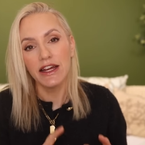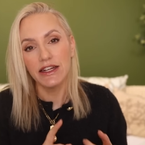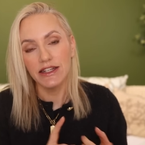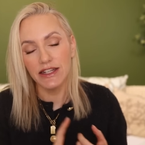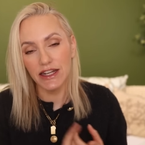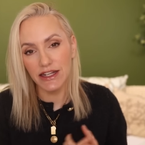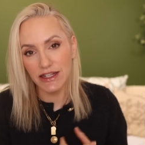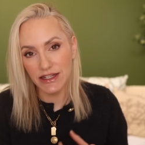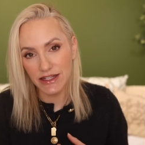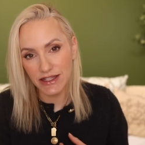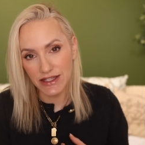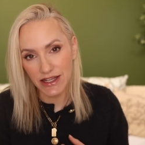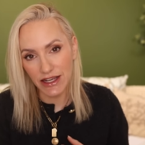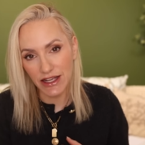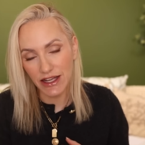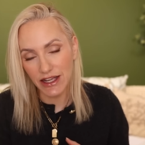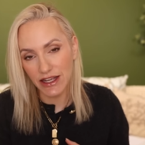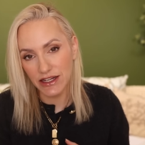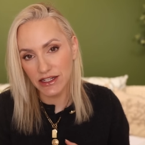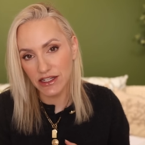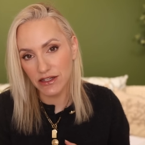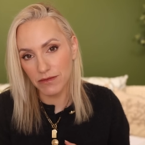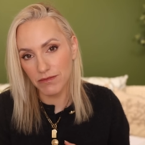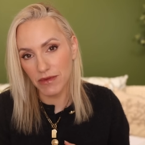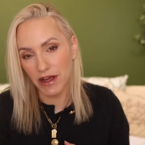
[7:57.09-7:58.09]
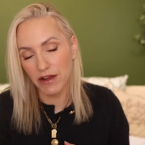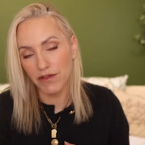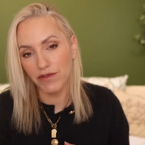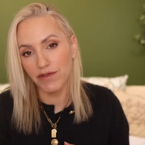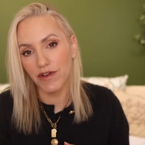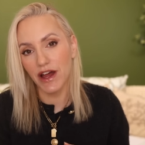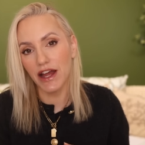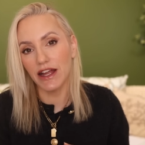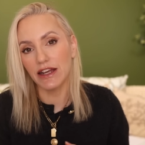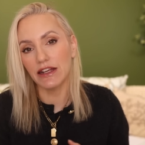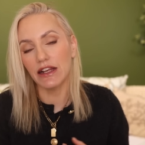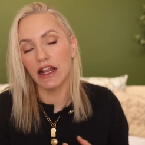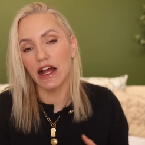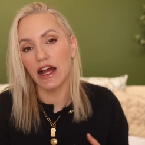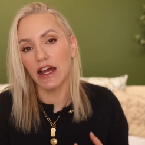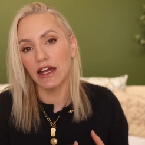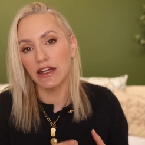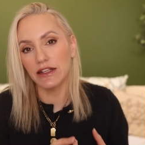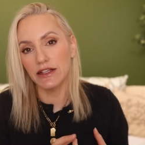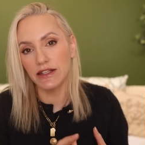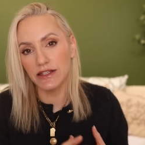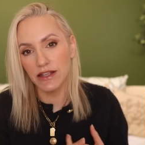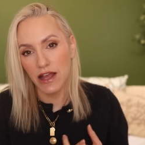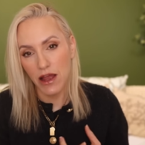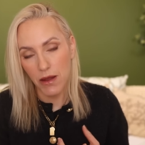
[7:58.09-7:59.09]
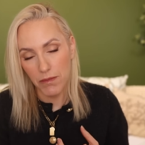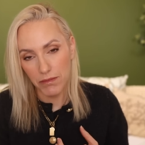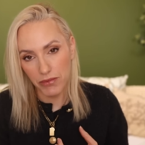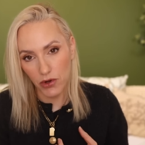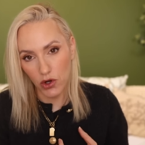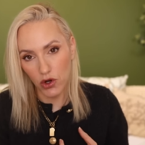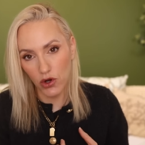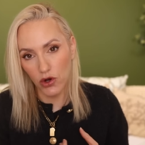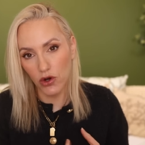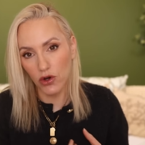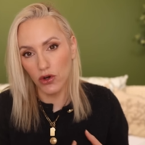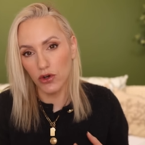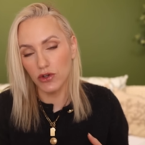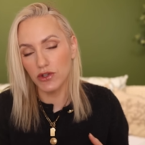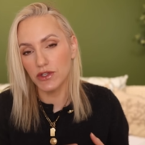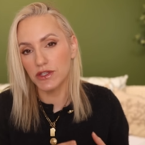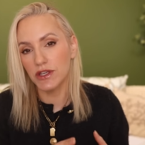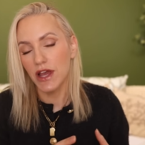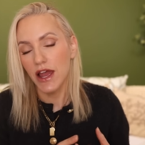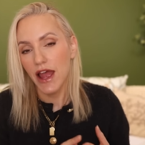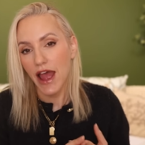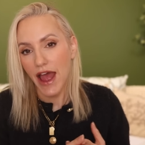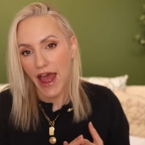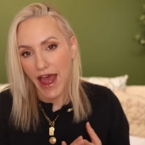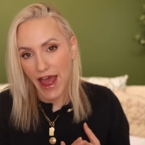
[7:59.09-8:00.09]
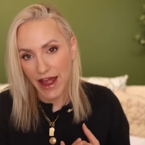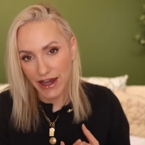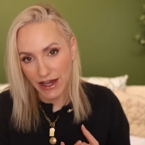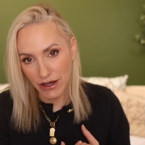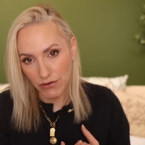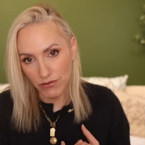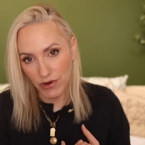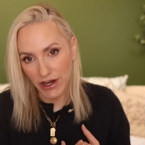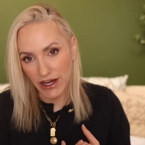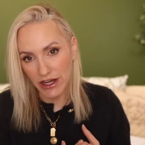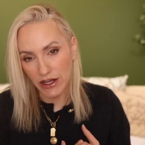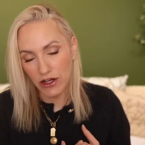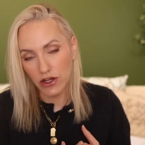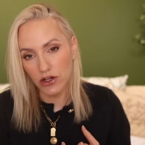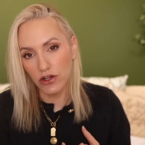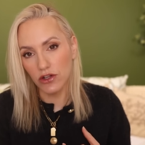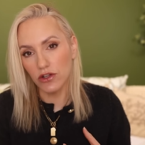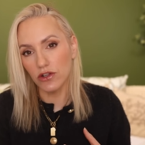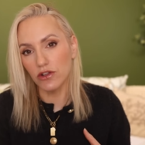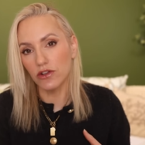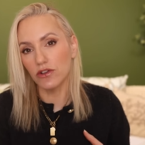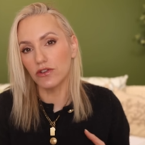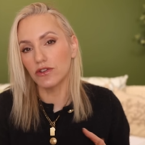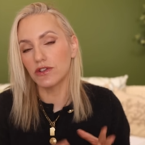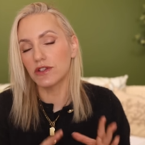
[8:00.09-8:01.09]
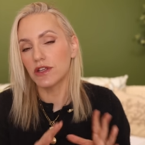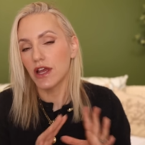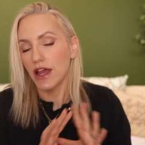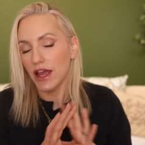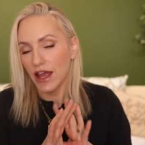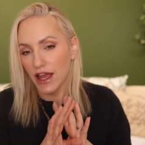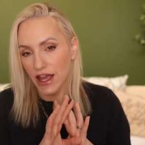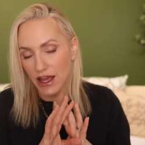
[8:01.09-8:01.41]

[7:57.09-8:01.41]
didn't sink into my fine lines, pores, any wrinkles.